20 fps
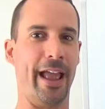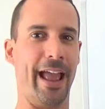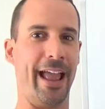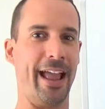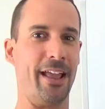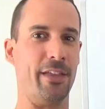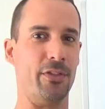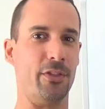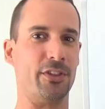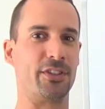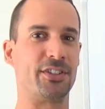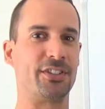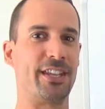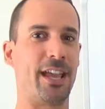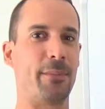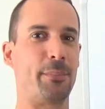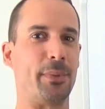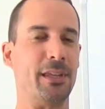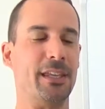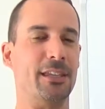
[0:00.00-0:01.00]
and the
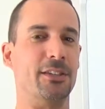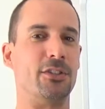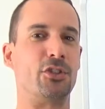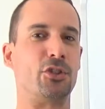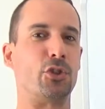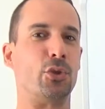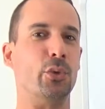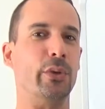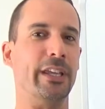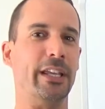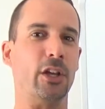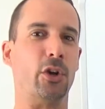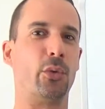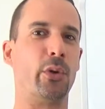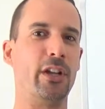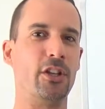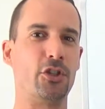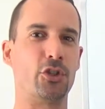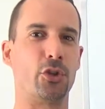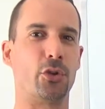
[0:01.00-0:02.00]
step is to
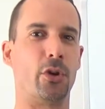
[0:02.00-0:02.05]
increase